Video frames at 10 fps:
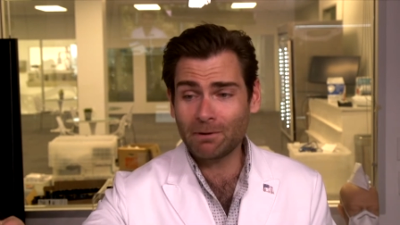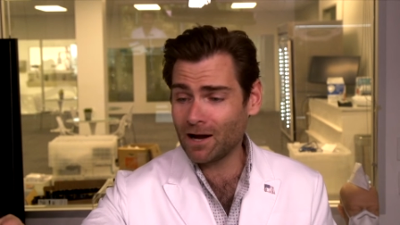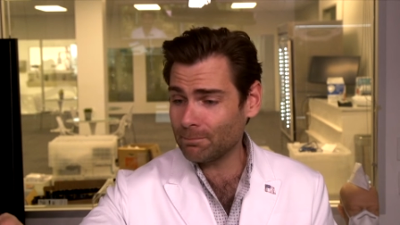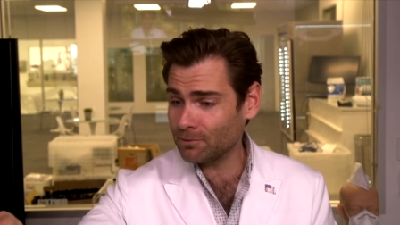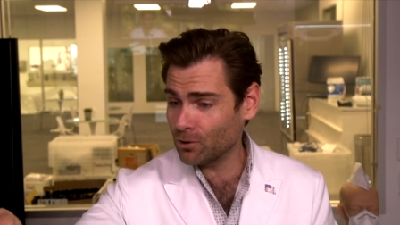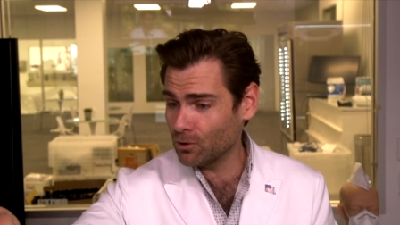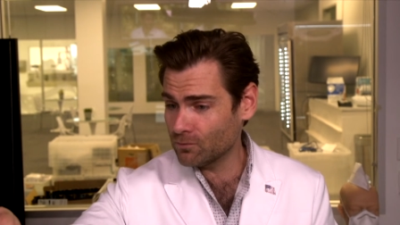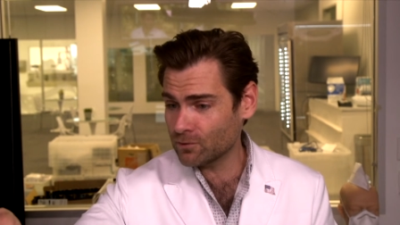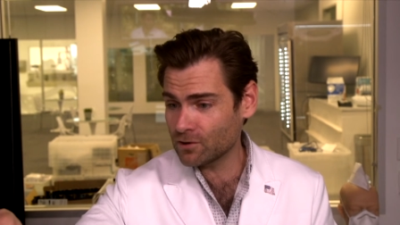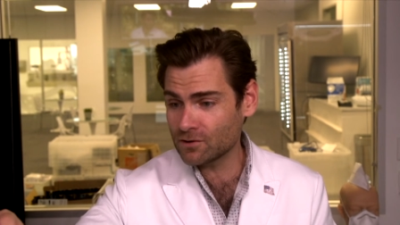Bop
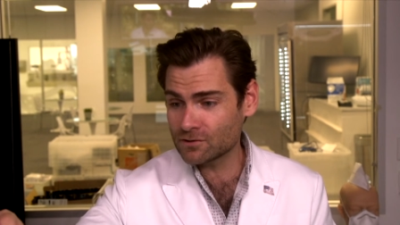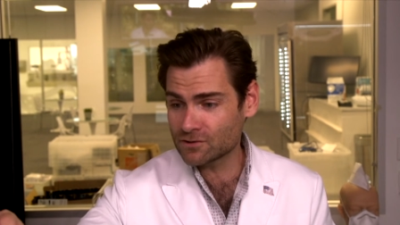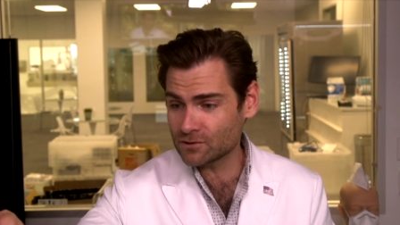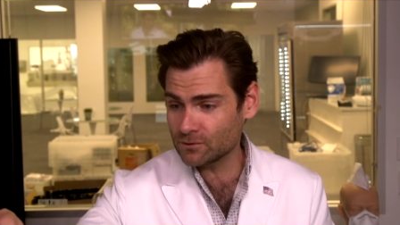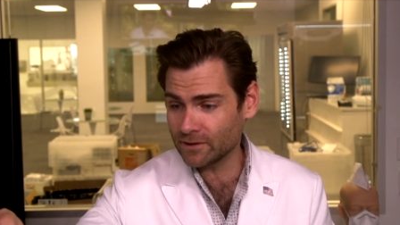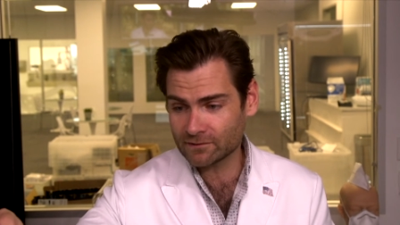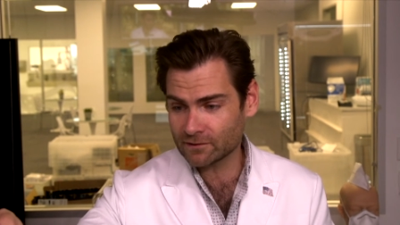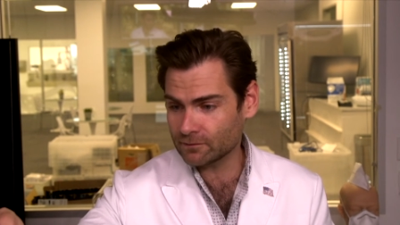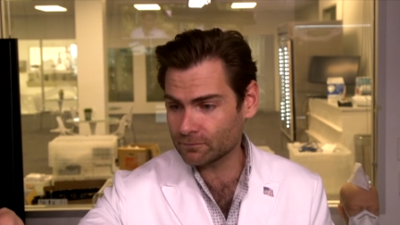over to, that's not a